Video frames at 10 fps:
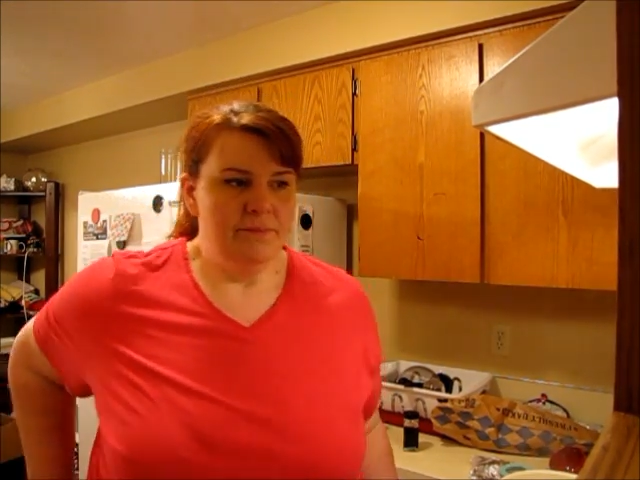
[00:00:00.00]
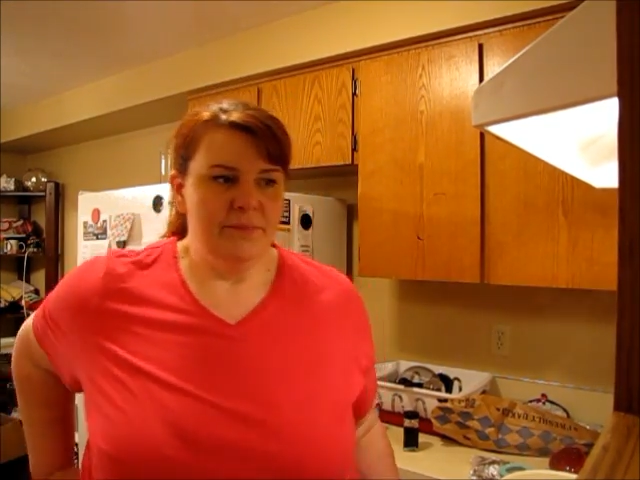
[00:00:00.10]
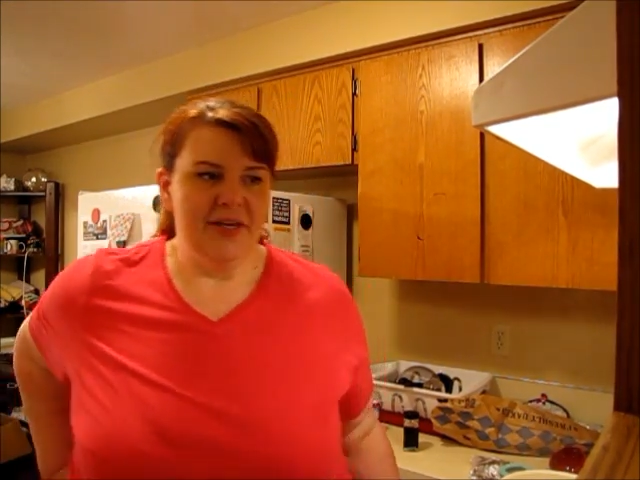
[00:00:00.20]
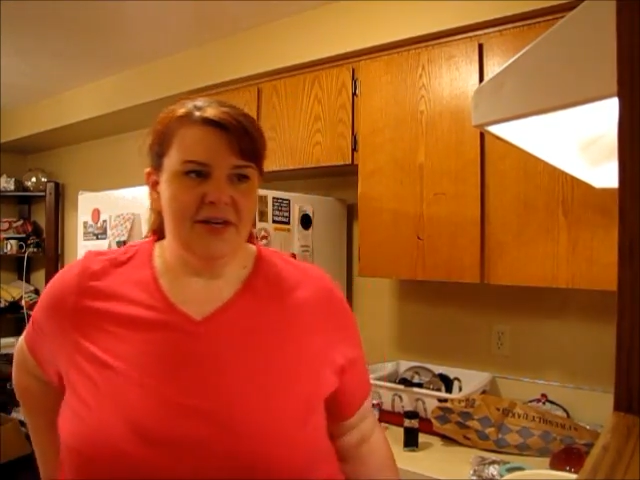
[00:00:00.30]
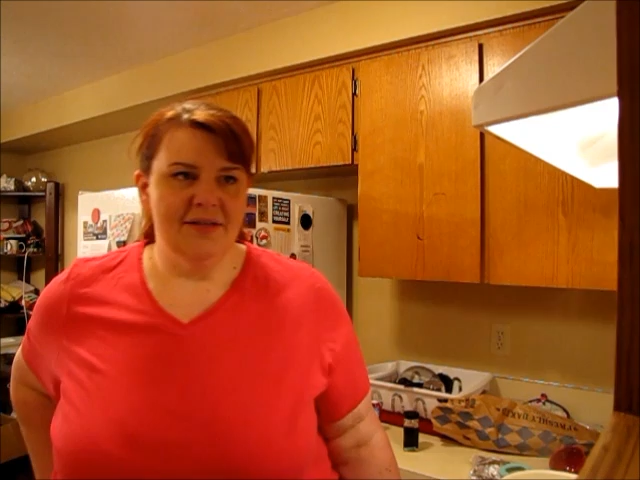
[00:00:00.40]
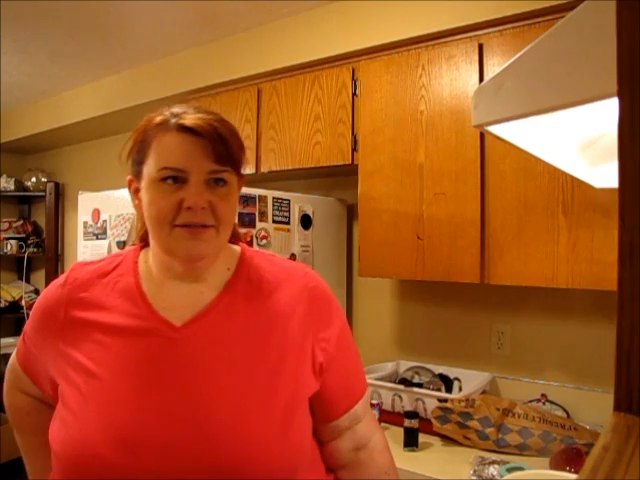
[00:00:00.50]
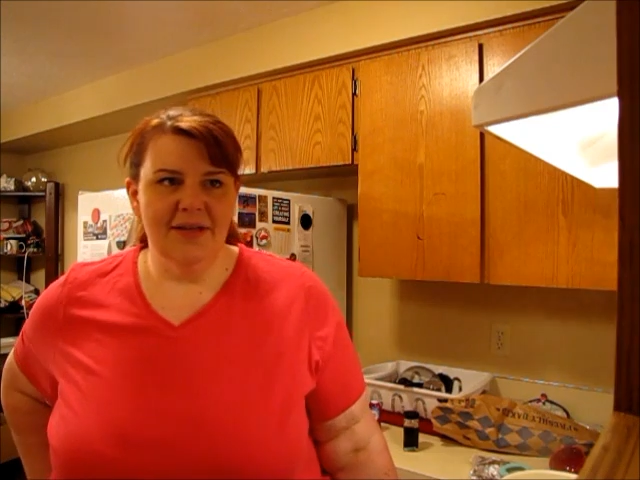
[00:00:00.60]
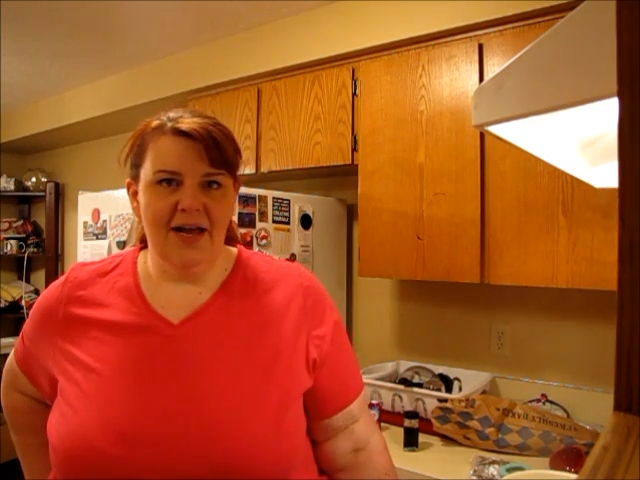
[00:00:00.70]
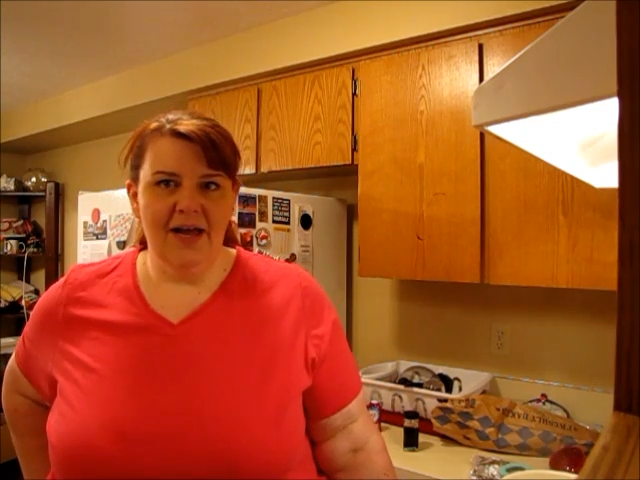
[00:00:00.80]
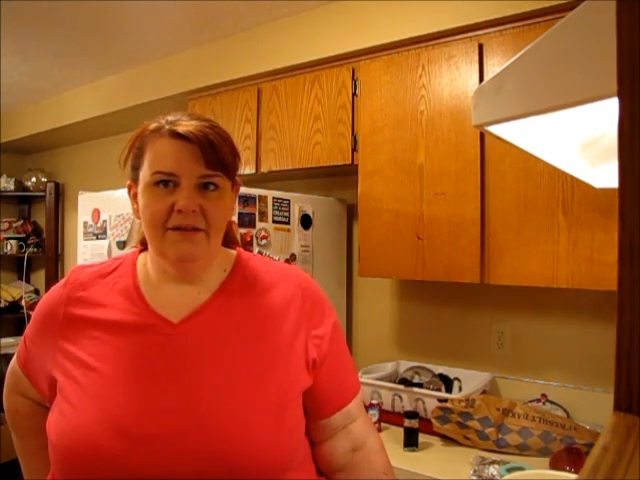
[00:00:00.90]
because
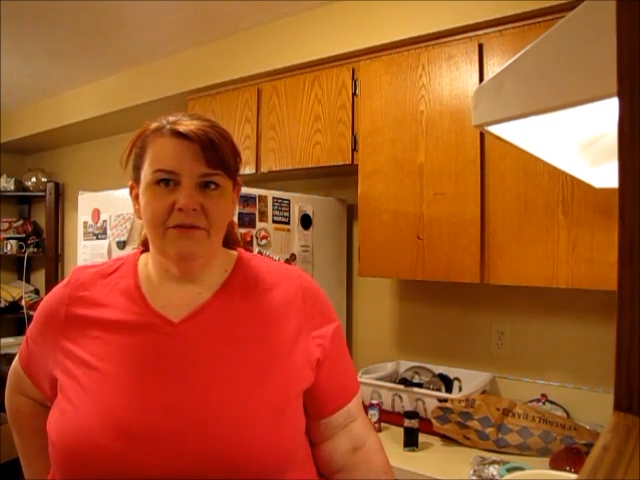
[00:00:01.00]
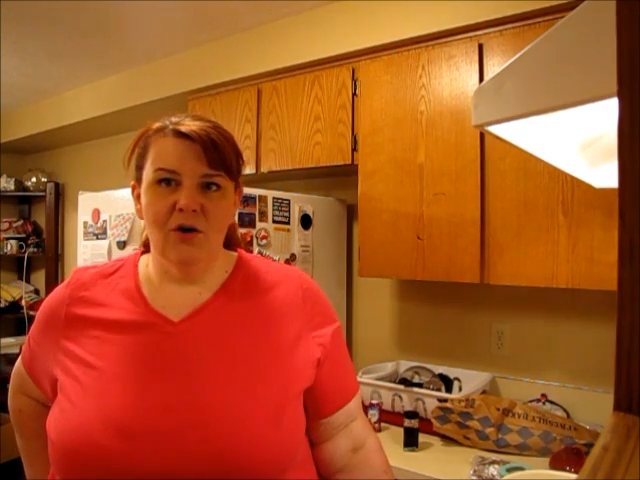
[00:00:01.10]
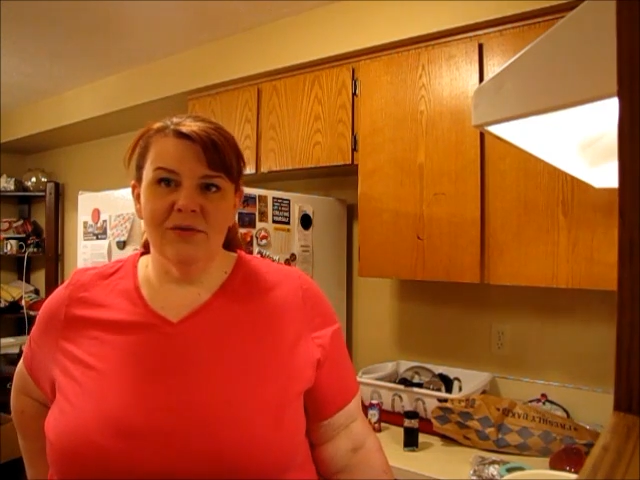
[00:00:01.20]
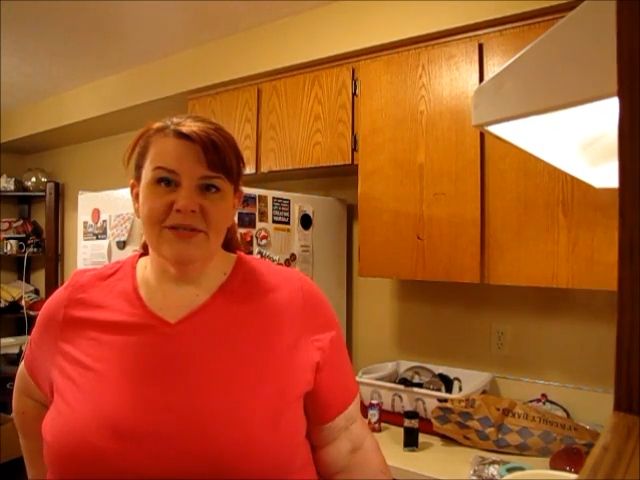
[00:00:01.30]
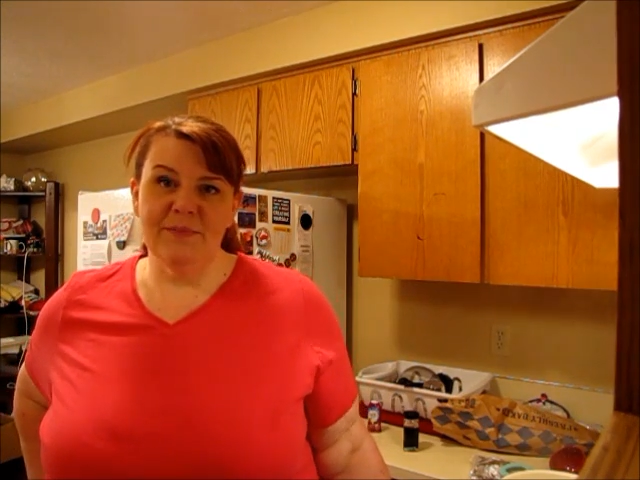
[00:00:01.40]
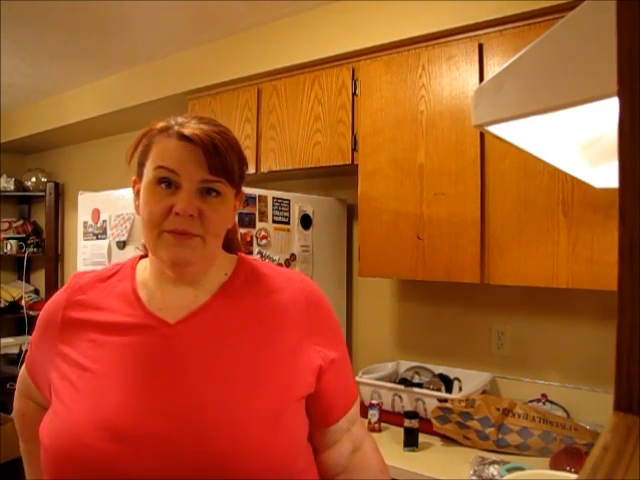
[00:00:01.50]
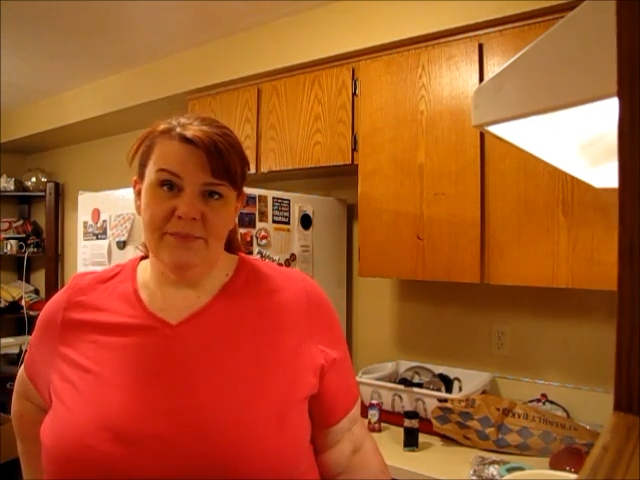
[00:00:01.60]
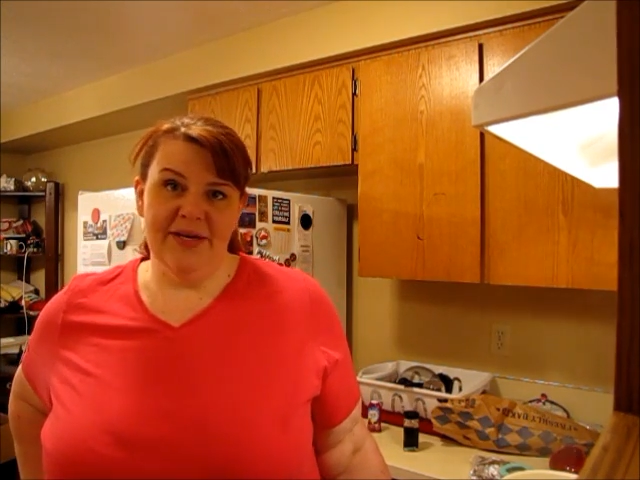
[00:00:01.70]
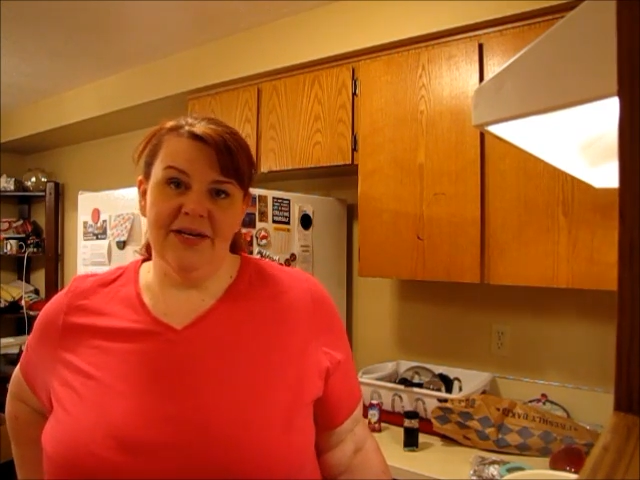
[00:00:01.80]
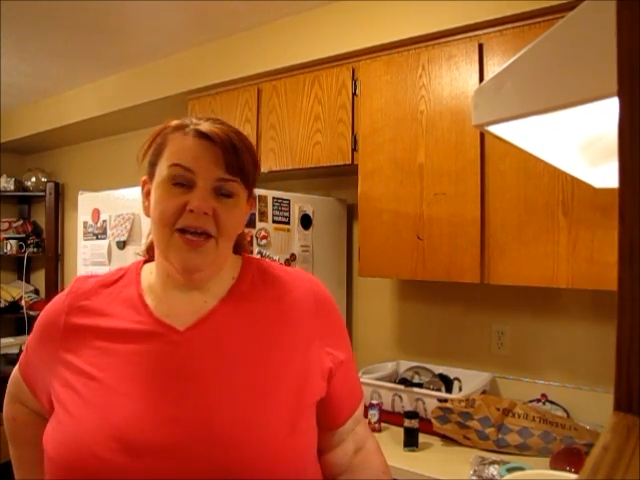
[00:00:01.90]
I've always been
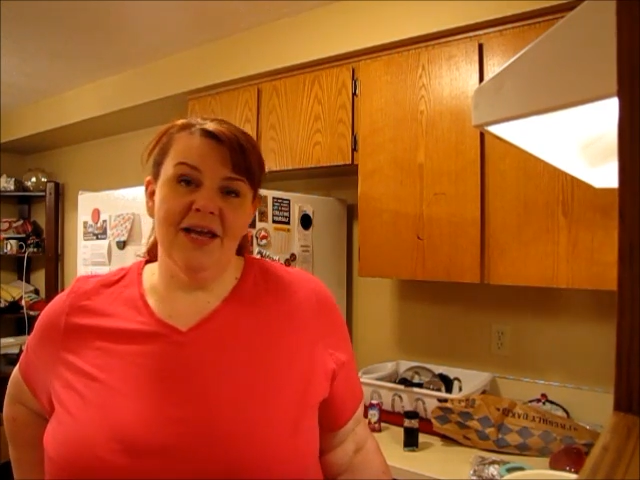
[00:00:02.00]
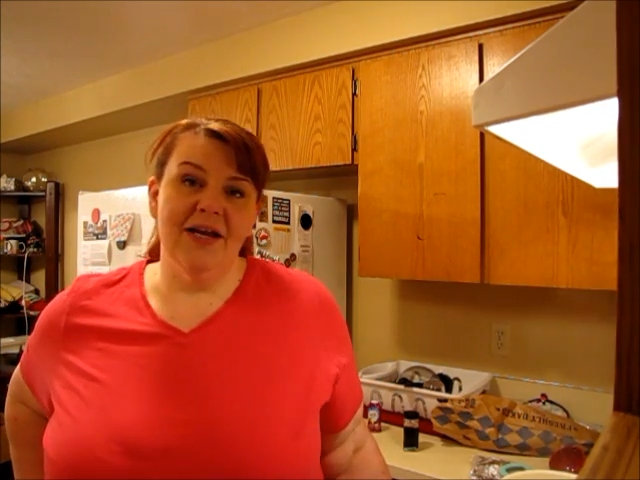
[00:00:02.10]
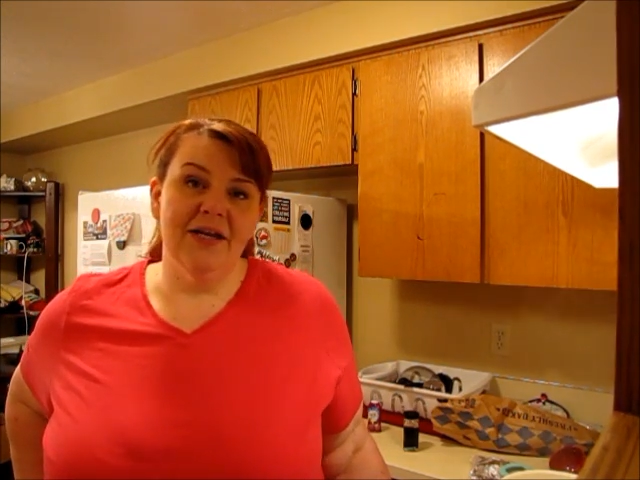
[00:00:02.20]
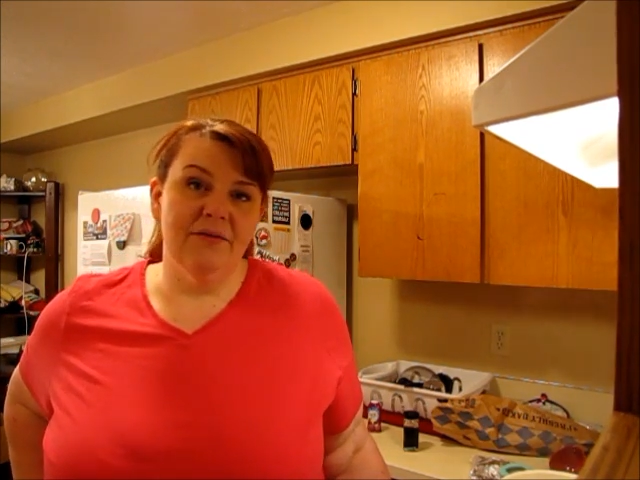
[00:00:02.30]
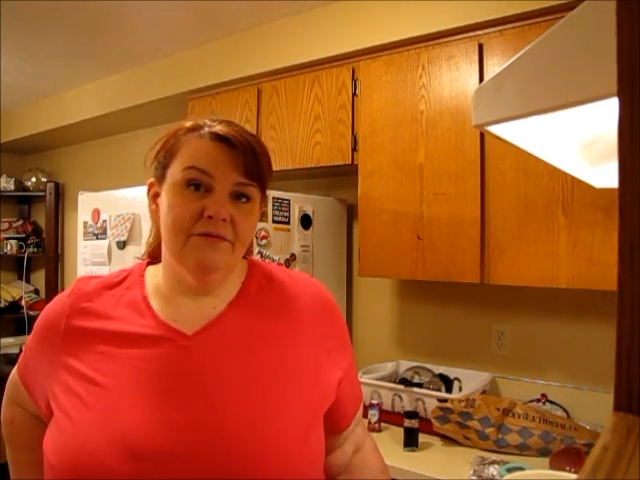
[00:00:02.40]
big and I